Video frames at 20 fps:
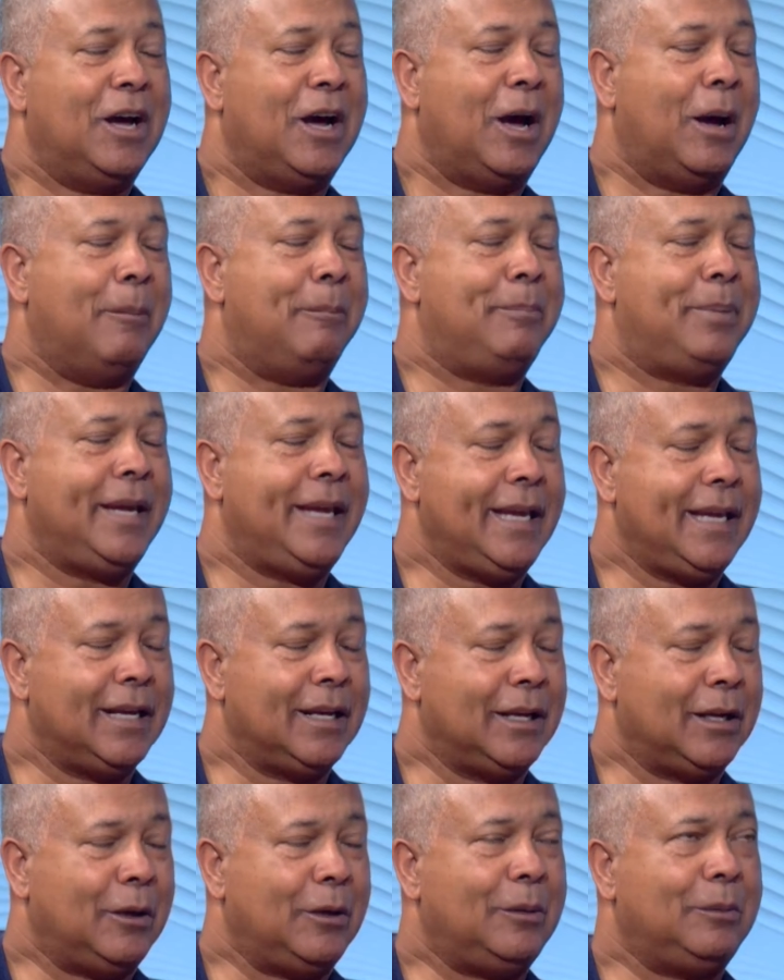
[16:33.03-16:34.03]

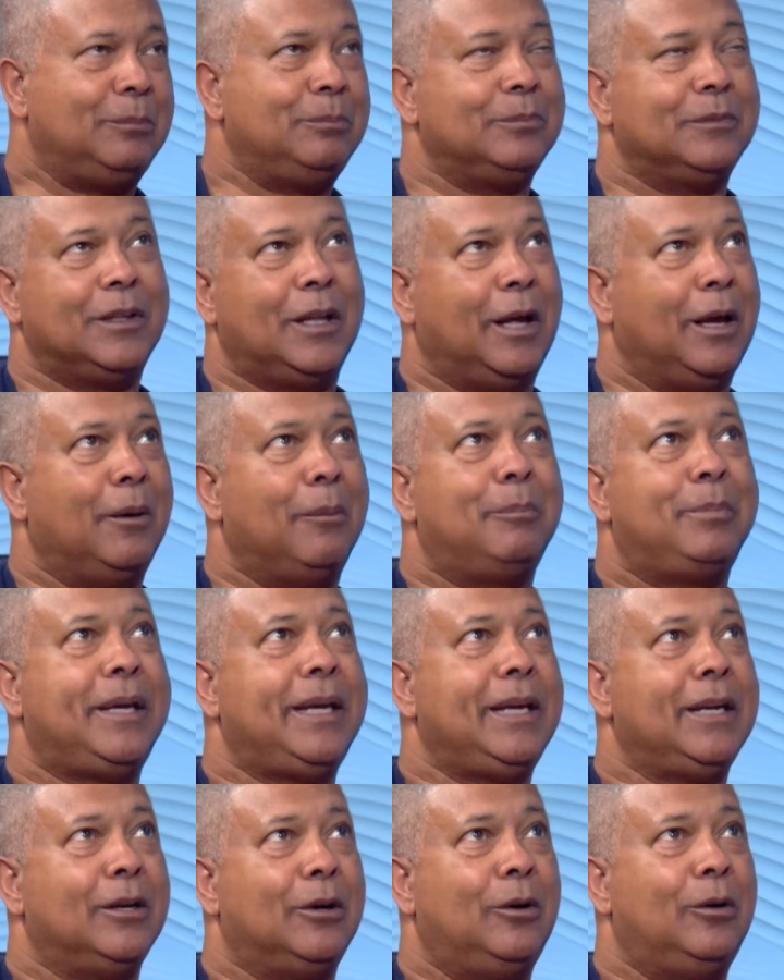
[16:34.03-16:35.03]
the
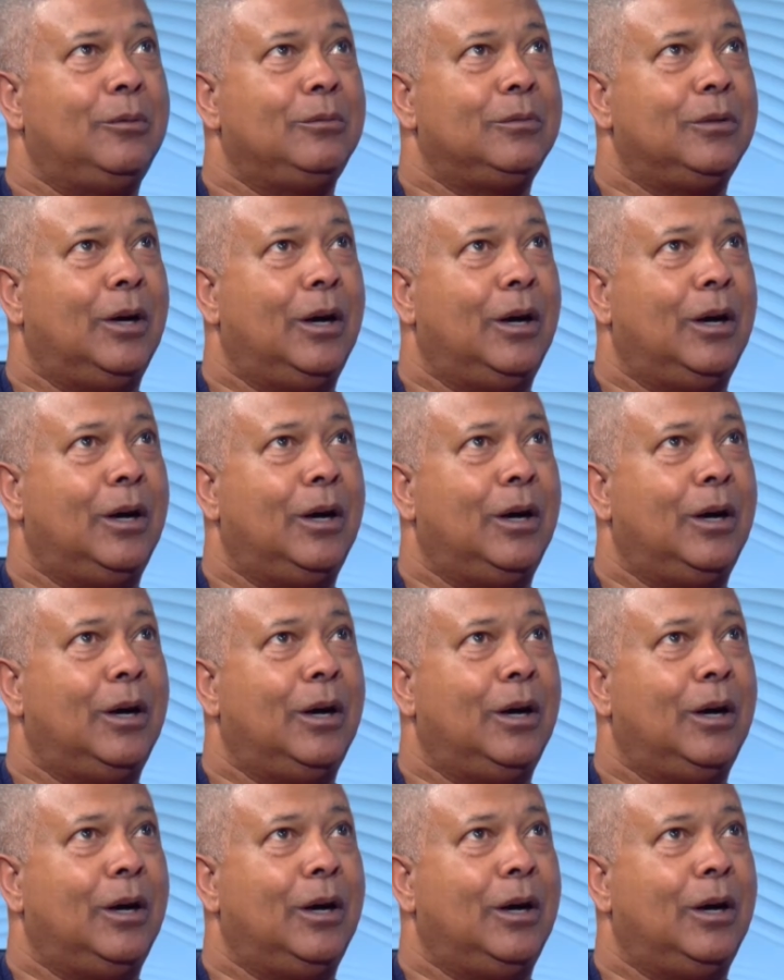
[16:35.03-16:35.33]
appeal